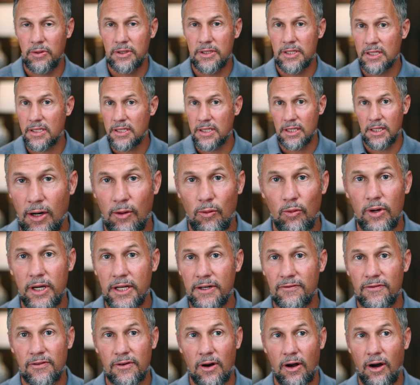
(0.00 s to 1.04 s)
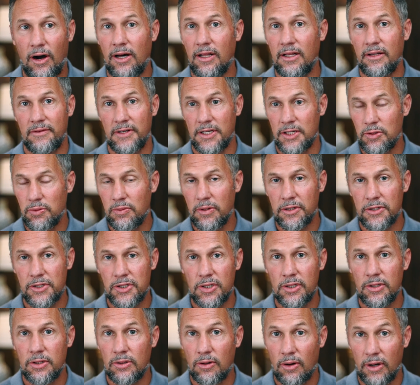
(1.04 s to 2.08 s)
was a win for all of us. We were
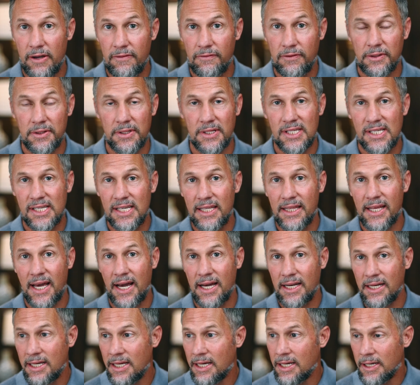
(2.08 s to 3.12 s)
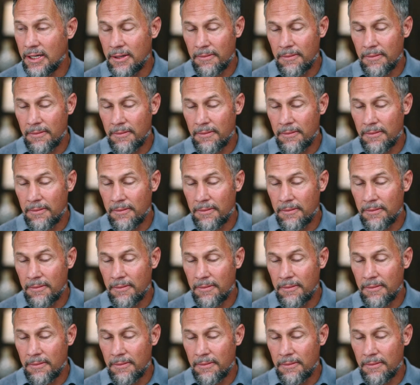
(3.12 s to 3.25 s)
so grateful to see that.